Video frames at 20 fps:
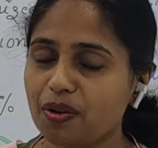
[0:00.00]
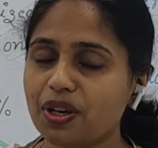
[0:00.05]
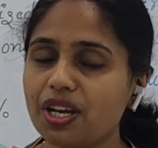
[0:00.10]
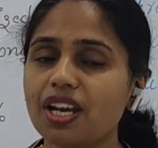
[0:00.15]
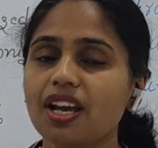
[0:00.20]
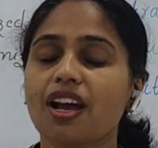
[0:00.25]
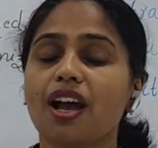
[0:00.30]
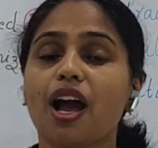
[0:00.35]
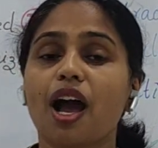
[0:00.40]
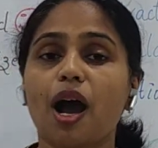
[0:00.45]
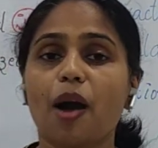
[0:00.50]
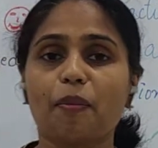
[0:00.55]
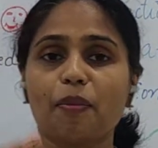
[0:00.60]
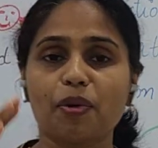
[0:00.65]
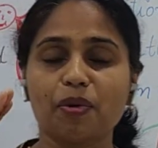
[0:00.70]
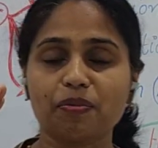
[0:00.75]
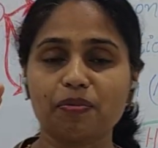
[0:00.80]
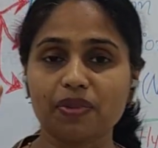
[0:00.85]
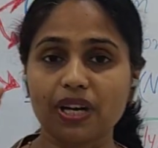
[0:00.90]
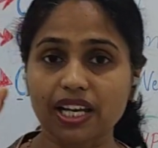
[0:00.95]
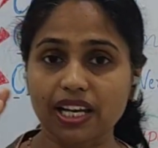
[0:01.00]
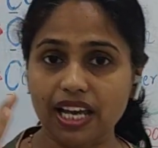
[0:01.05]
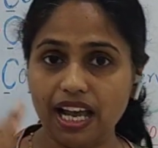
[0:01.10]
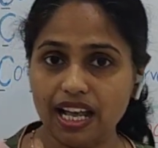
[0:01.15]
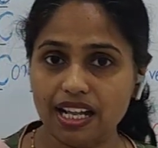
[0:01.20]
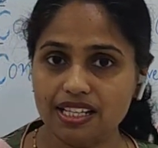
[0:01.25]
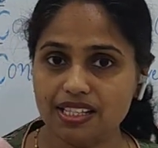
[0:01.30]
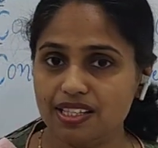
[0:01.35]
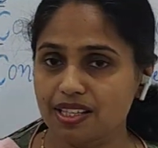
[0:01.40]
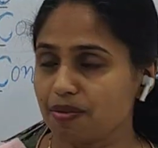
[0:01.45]
Okay, upon
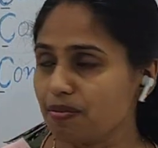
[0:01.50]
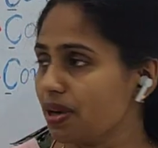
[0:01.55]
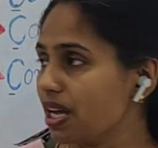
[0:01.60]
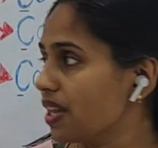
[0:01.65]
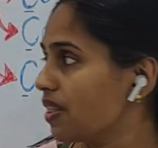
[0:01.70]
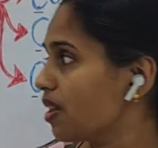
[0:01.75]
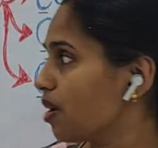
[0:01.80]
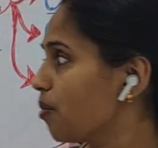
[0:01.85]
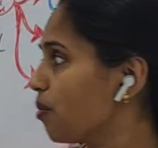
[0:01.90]
calcium in